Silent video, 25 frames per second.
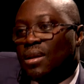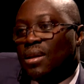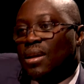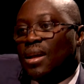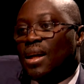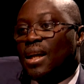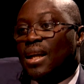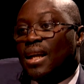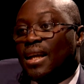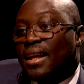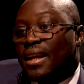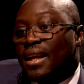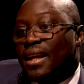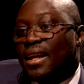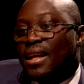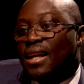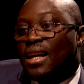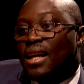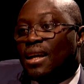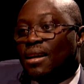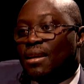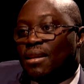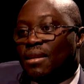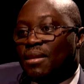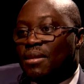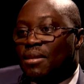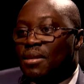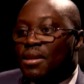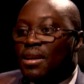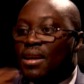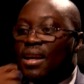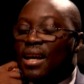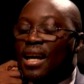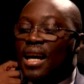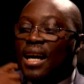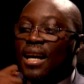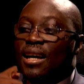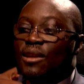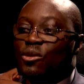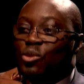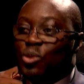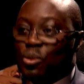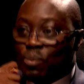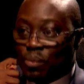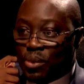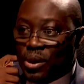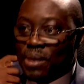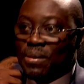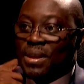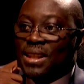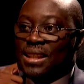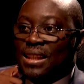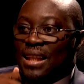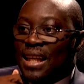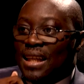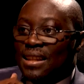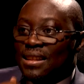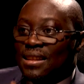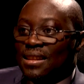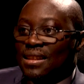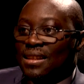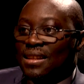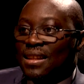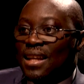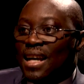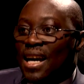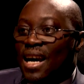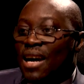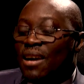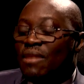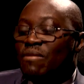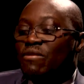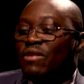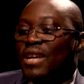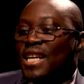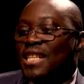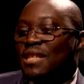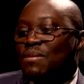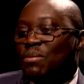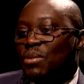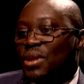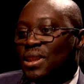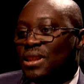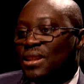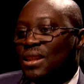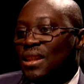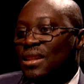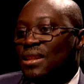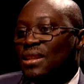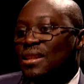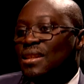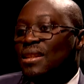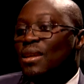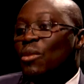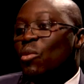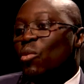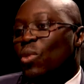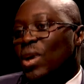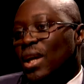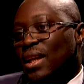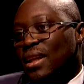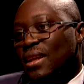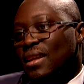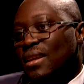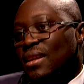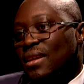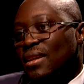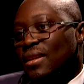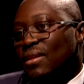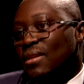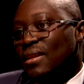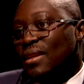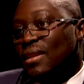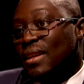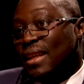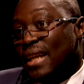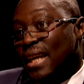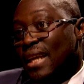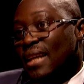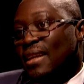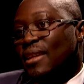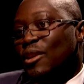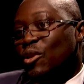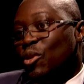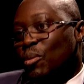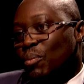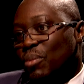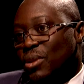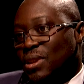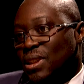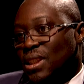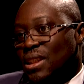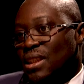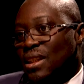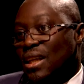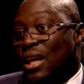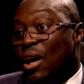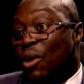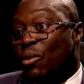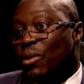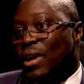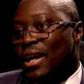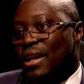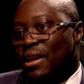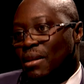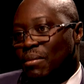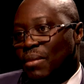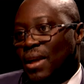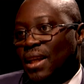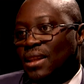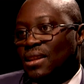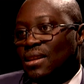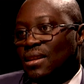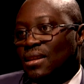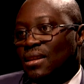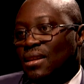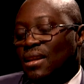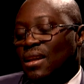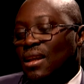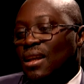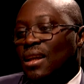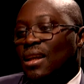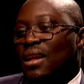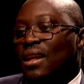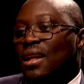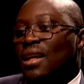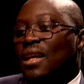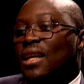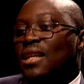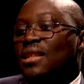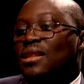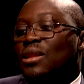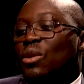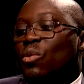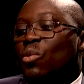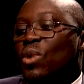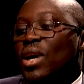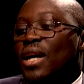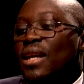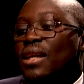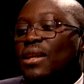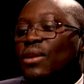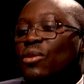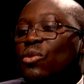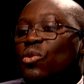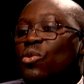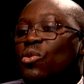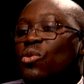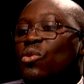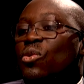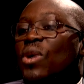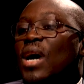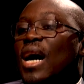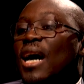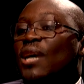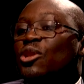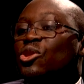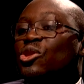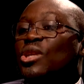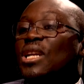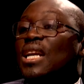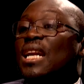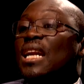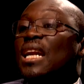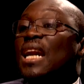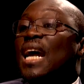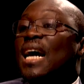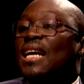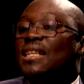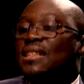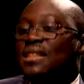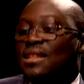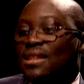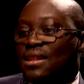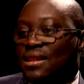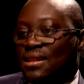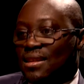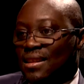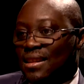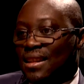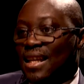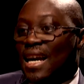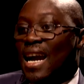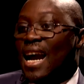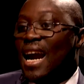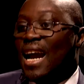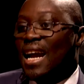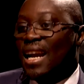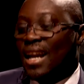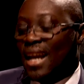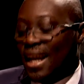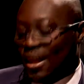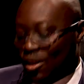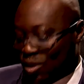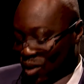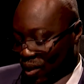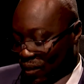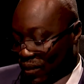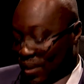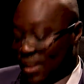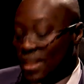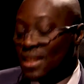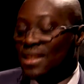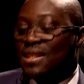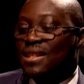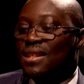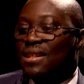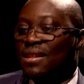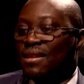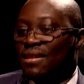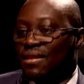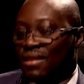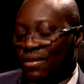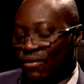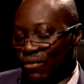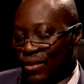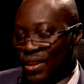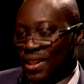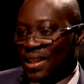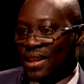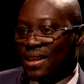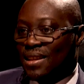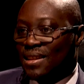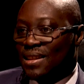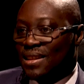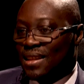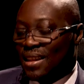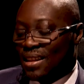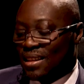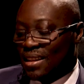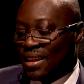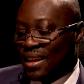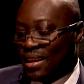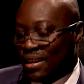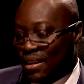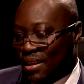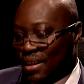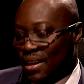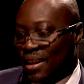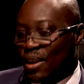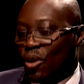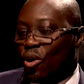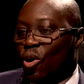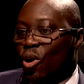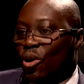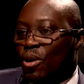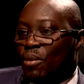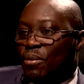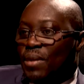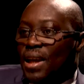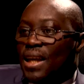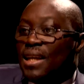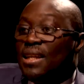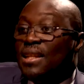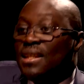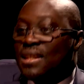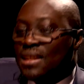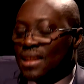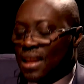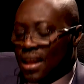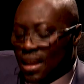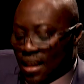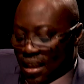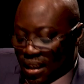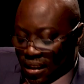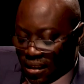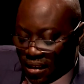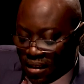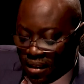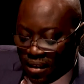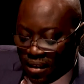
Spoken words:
And again, to premise that, our vice president, the one then in opposition, our running mate, is the one who actually launched the highlight of this fiscal sector, the economy. And he said that